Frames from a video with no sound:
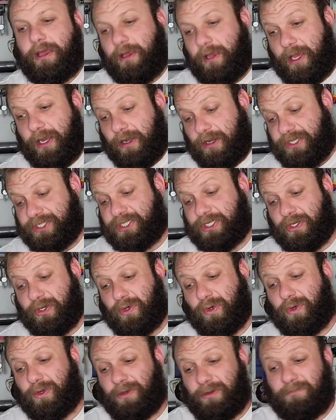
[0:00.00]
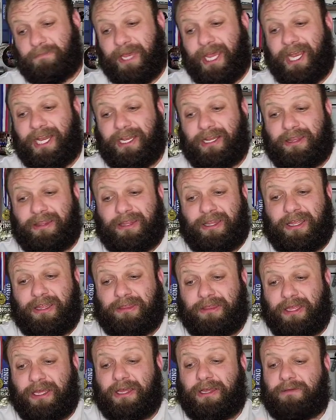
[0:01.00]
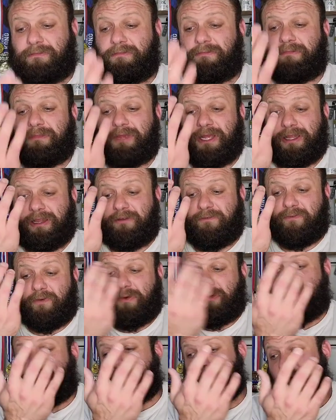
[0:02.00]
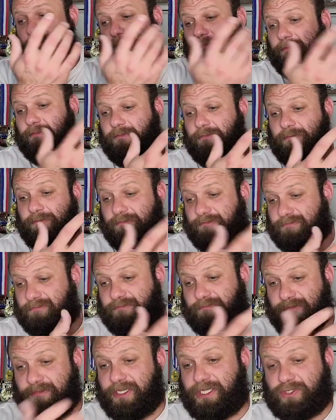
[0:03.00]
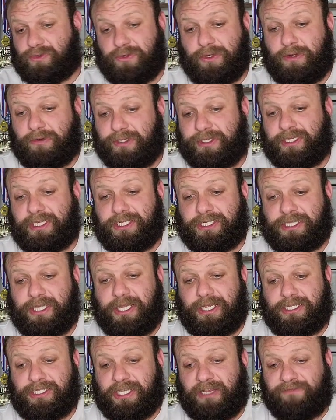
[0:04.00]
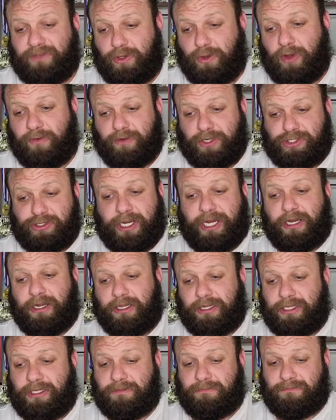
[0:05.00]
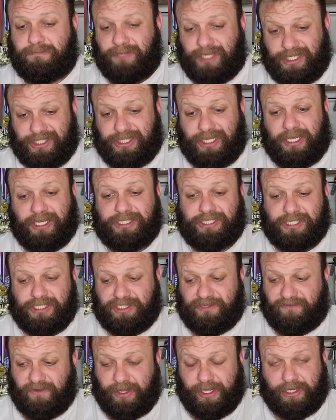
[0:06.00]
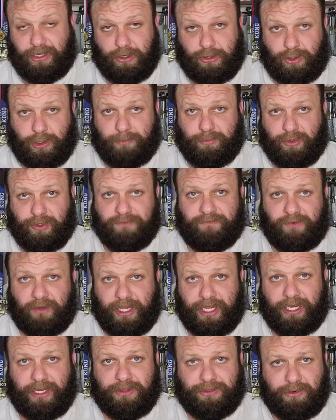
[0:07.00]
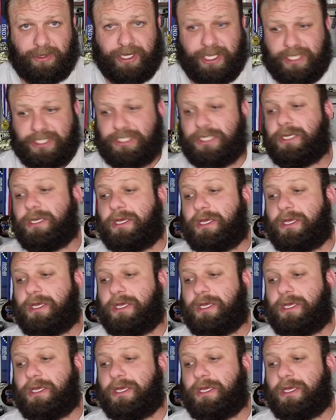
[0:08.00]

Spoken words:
And also, pain in the thumb and the forearm, it's real with these things. And if you overtrain on them, it sucks because you feel like you're crippled for like 3 days.